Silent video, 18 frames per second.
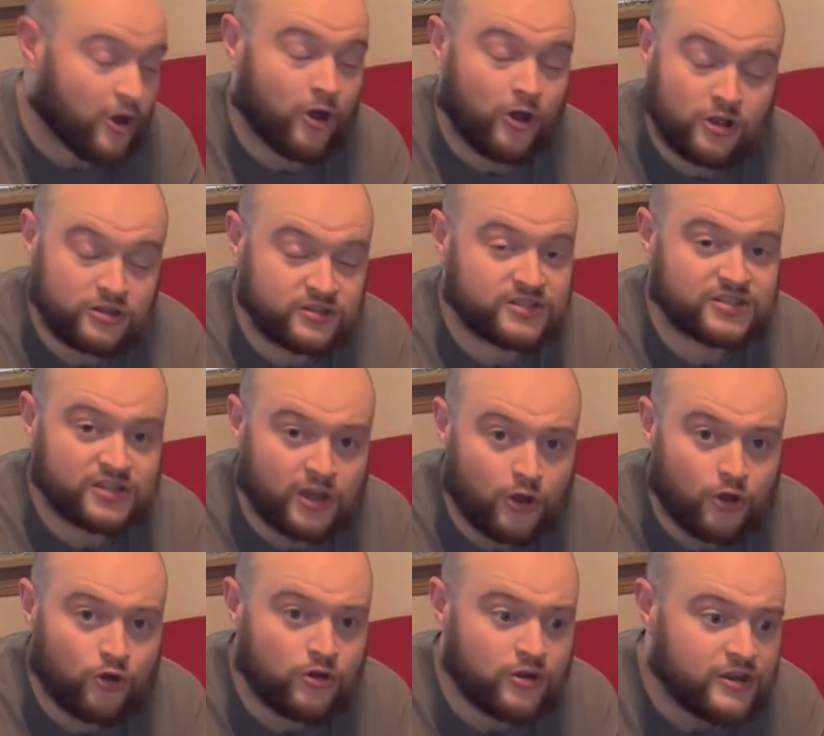
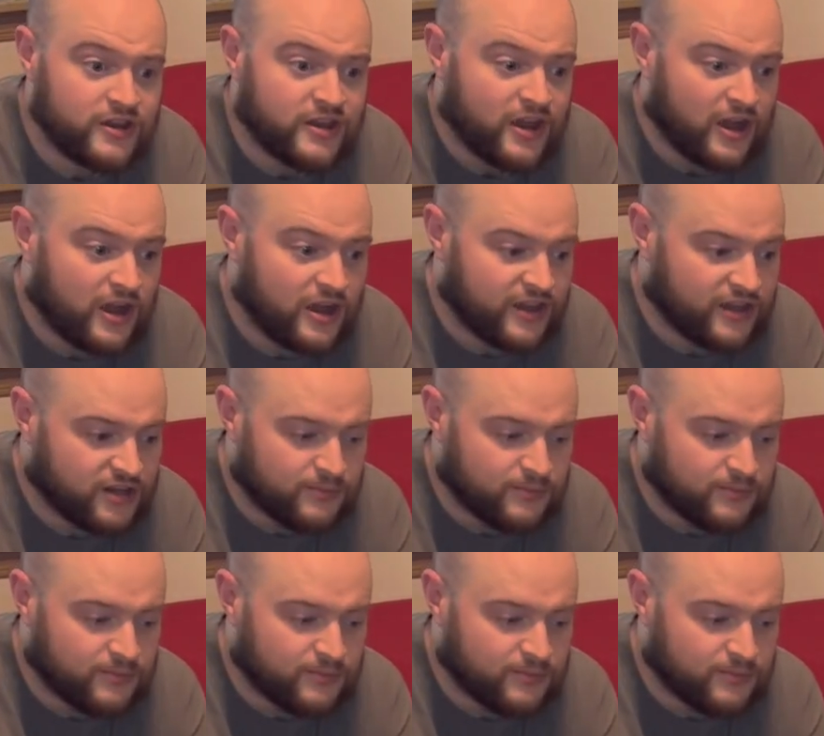also an